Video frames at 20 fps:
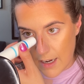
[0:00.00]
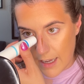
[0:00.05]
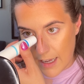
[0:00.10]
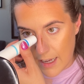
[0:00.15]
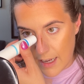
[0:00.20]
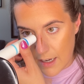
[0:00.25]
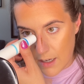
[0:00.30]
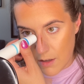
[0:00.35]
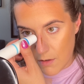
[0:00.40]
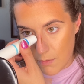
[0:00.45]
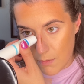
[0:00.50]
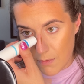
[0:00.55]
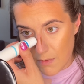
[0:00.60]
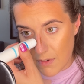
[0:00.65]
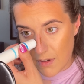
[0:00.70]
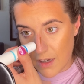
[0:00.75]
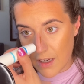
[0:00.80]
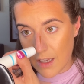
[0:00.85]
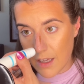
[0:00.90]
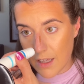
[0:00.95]
Again, you
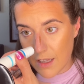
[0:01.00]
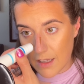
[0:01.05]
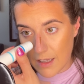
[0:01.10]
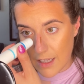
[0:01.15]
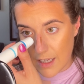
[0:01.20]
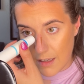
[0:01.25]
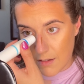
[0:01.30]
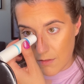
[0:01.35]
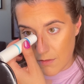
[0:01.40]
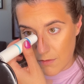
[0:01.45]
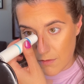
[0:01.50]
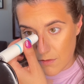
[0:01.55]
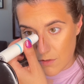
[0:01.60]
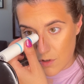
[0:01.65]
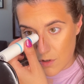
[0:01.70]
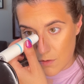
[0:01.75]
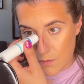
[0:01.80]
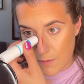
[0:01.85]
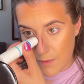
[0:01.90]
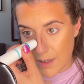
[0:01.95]
really,
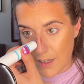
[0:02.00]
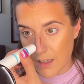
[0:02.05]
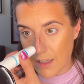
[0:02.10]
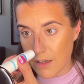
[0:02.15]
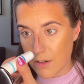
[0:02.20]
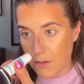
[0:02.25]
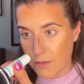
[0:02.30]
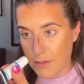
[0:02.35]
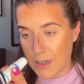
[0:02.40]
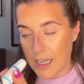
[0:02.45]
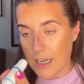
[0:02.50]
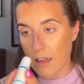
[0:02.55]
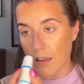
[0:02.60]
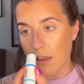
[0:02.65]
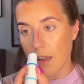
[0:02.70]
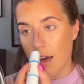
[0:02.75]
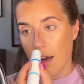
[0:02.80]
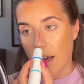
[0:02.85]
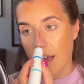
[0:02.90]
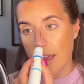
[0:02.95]
just really don't need a
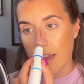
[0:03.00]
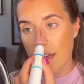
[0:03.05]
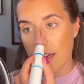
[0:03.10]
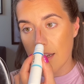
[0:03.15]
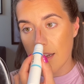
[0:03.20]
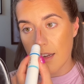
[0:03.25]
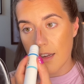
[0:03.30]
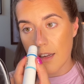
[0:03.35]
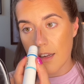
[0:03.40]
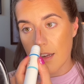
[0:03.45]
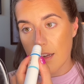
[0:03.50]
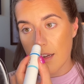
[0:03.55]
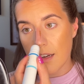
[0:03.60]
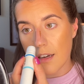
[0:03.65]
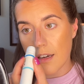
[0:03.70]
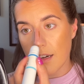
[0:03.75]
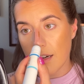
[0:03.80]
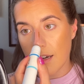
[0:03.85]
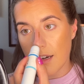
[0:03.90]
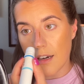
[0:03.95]
lot.
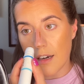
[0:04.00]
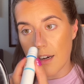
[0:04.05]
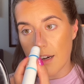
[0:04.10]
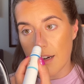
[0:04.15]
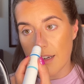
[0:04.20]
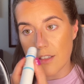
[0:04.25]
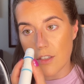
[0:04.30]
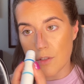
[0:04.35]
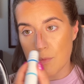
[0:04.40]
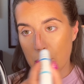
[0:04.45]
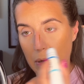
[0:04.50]
I just